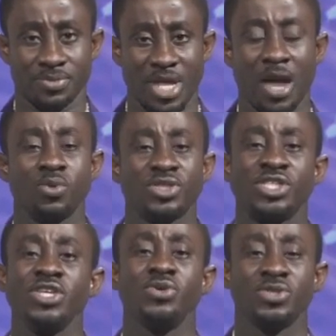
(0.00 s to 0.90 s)
I will
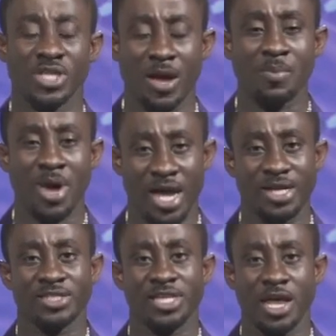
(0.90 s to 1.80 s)
see you some
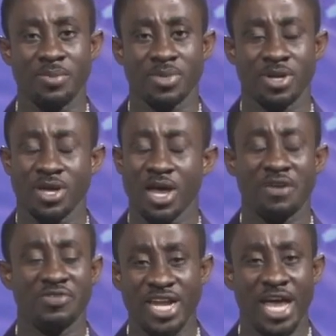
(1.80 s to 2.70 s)
other time.
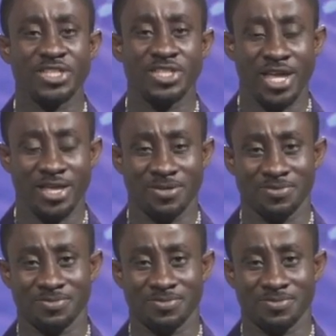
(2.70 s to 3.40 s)
Have a nice day.